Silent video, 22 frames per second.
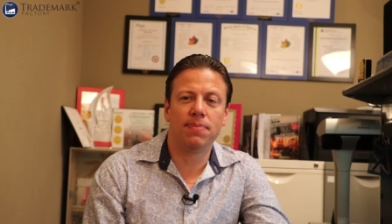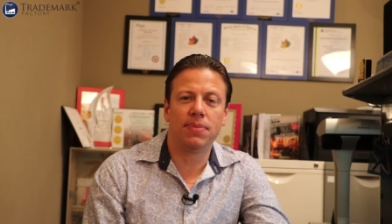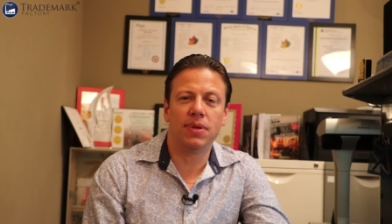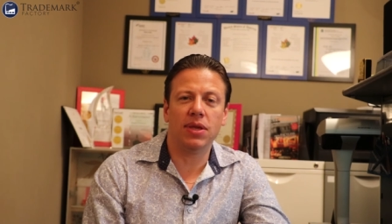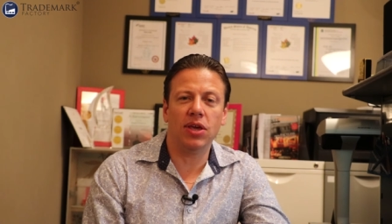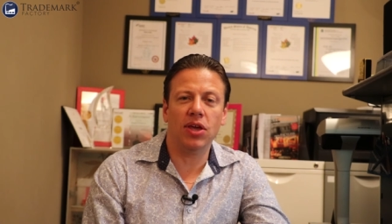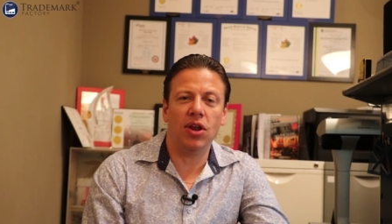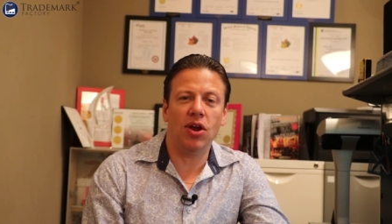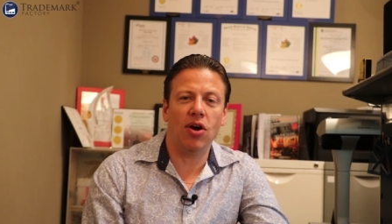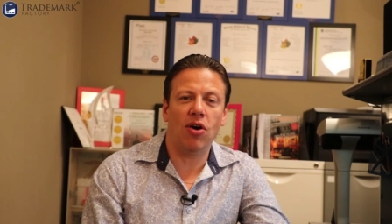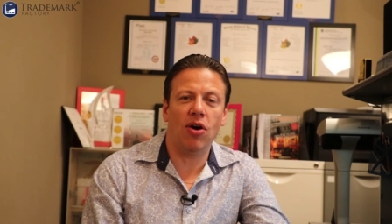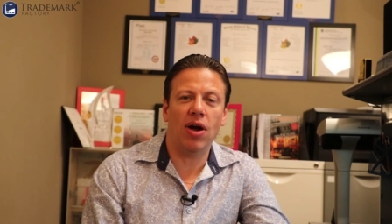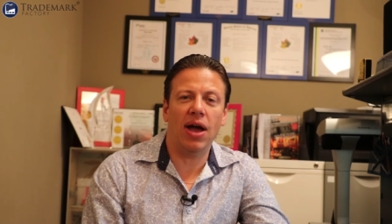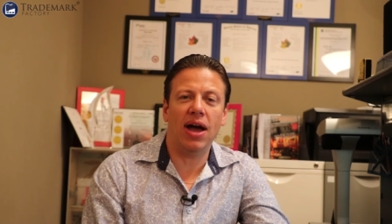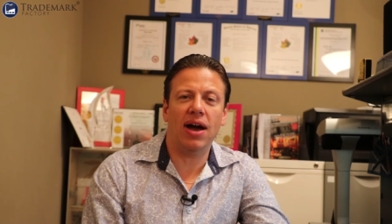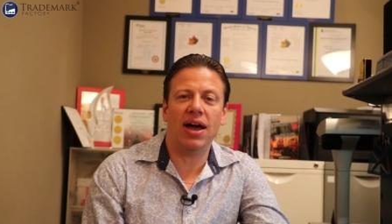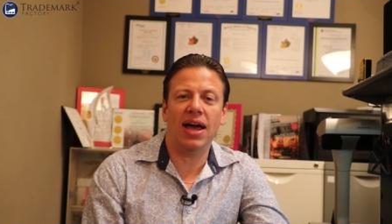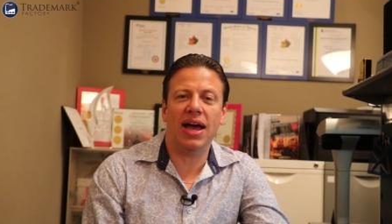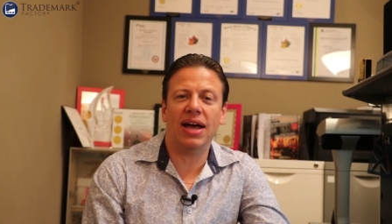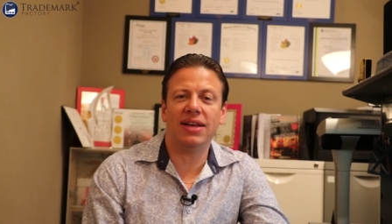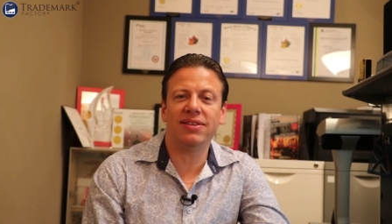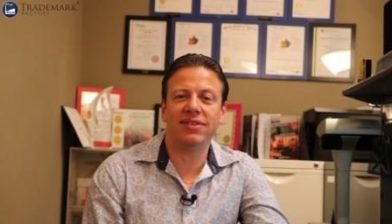you know, ha
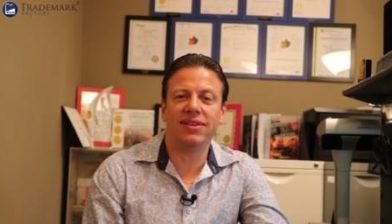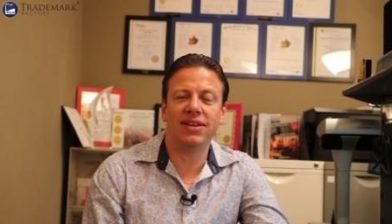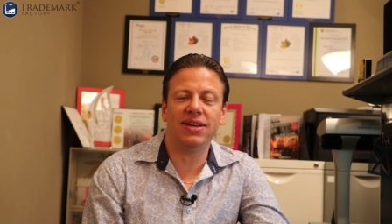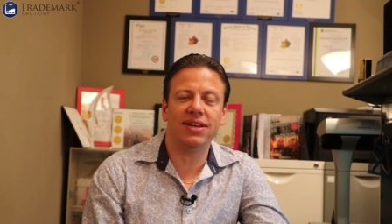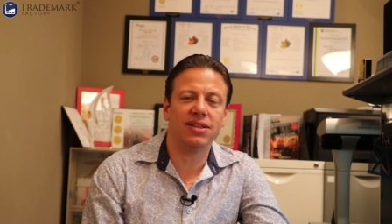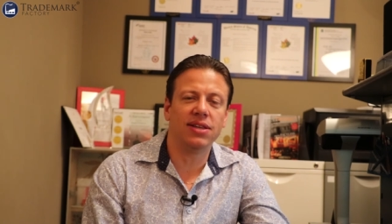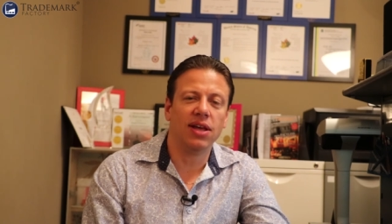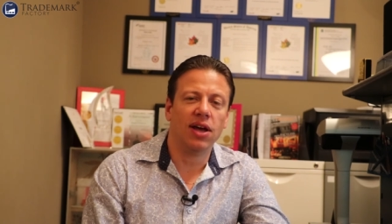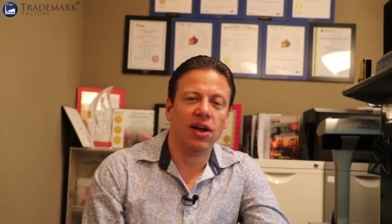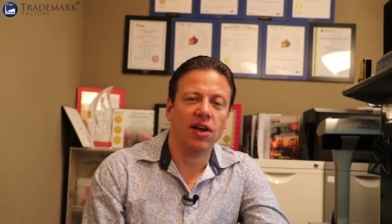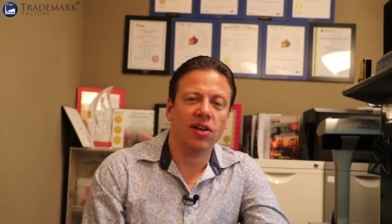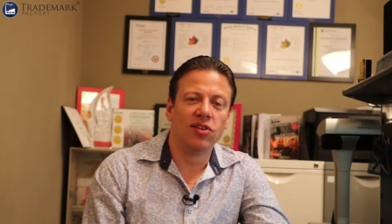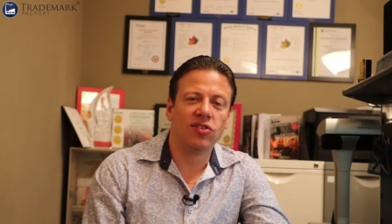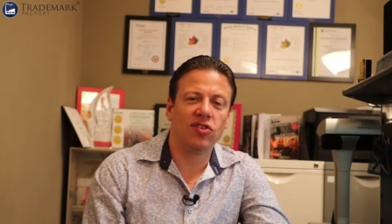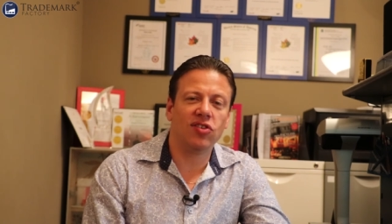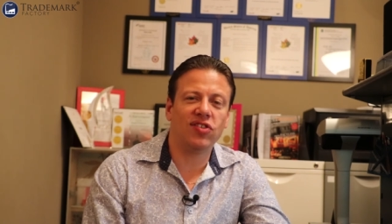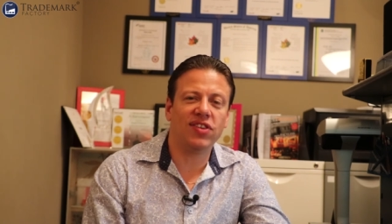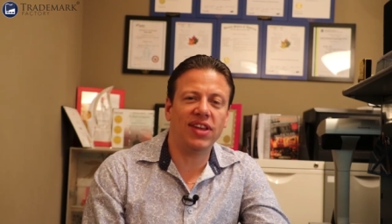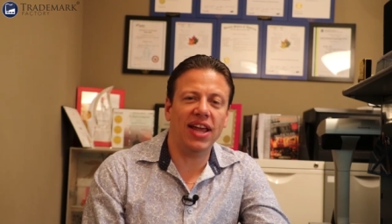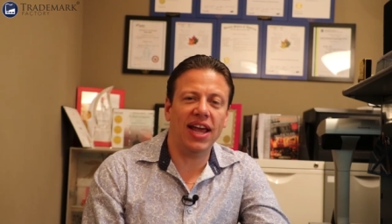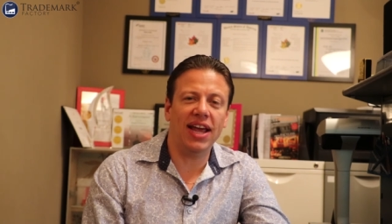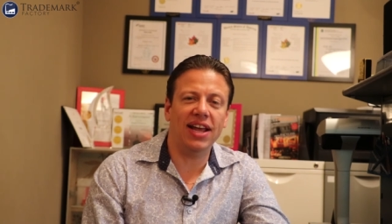has it
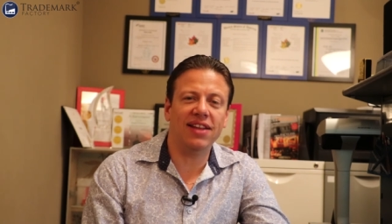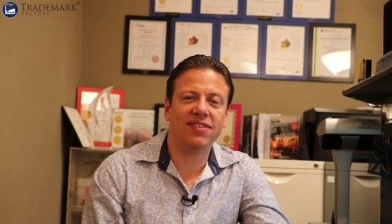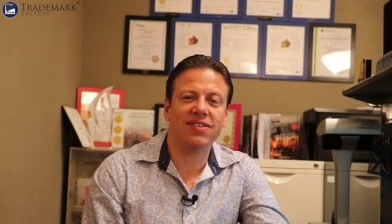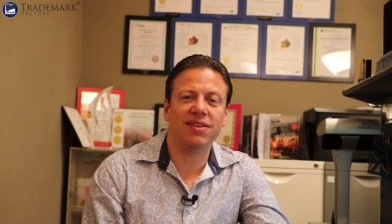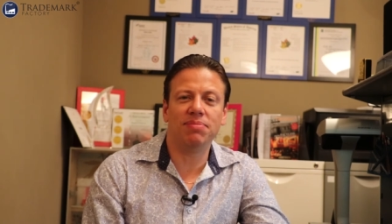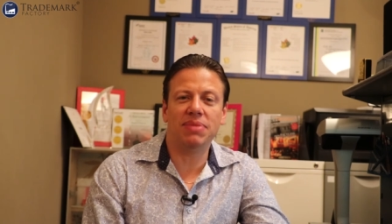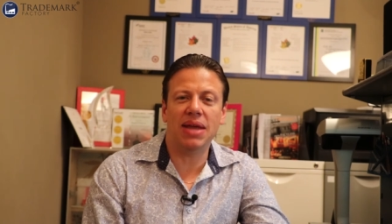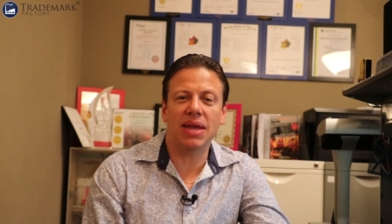sustain some